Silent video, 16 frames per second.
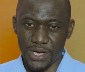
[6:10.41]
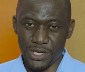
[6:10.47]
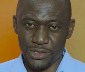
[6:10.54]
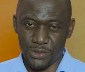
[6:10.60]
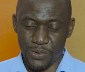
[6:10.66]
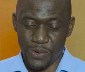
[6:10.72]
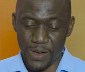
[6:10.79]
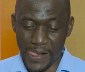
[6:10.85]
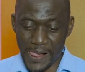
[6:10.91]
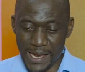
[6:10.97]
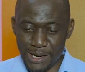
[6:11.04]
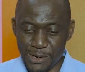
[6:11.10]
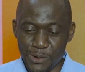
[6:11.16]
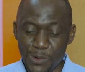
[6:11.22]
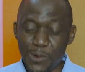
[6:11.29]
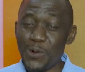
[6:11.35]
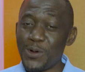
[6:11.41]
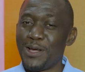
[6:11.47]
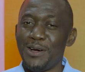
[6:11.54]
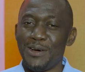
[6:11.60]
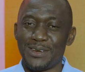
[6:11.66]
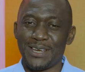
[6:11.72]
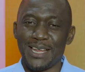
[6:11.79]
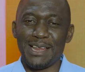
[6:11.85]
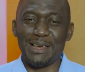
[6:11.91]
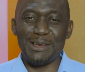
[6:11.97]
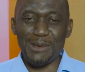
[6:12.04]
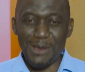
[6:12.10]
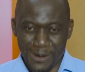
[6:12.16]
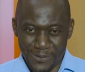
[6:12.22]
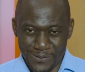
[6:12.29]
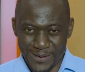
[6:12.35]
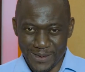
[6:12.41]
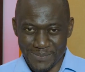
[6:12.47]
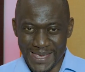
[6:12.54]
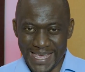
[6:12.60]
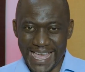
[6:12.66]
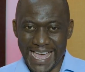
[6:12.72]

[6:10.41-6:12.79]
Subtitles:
So know God, love him,